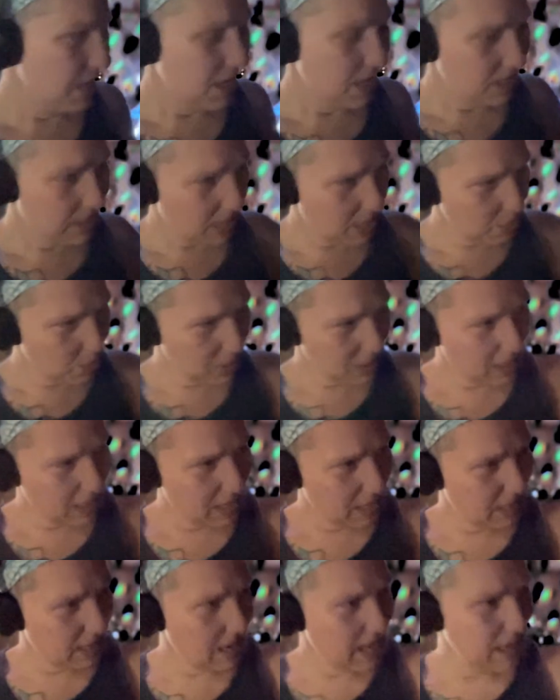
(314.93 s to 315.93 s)
and I went
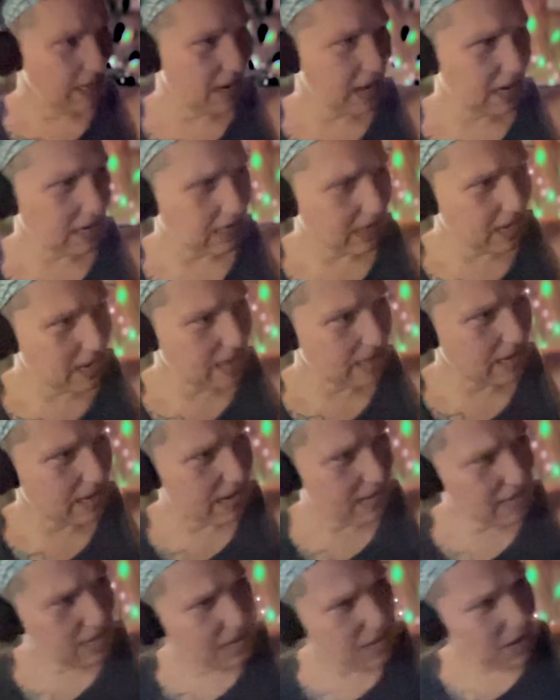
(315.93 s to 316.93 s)
and
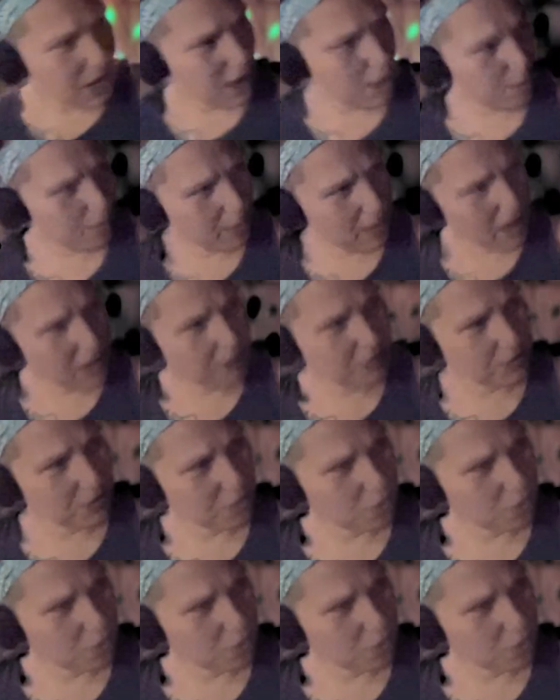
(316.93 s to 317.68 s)
I around the